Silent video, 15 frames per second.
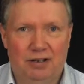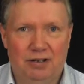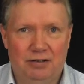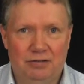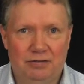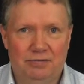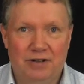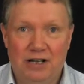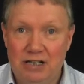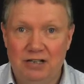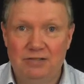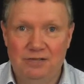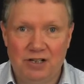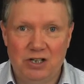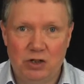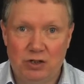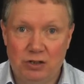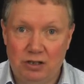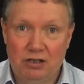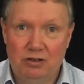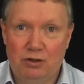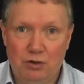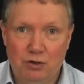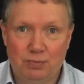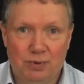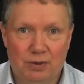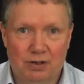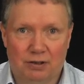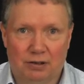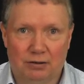of innovation in the new
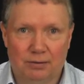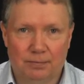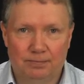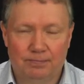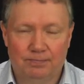product.